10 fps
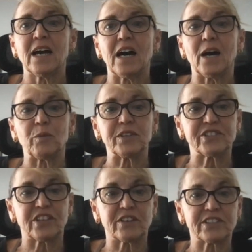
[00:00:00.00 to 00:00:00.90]
I would
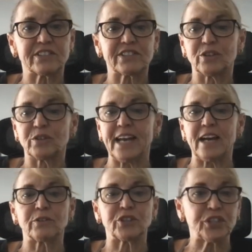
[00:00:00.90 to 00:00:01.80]
start to slow
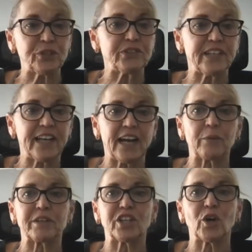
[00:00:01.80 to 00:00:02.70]
down. Tuesday, I
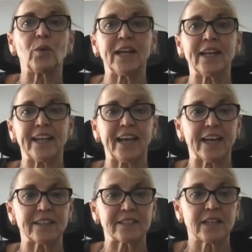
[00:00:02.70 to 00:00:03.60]
would go in and
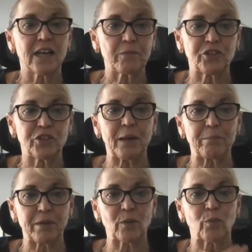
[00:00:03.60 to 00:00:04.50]
do my
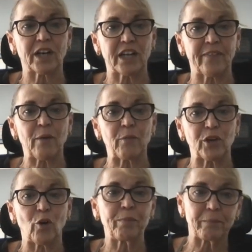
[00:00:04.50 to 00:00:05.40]
blood work, and that would
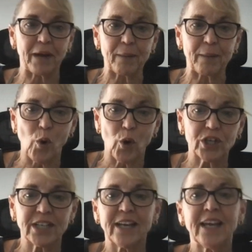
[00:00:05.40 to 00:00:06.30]
open my port.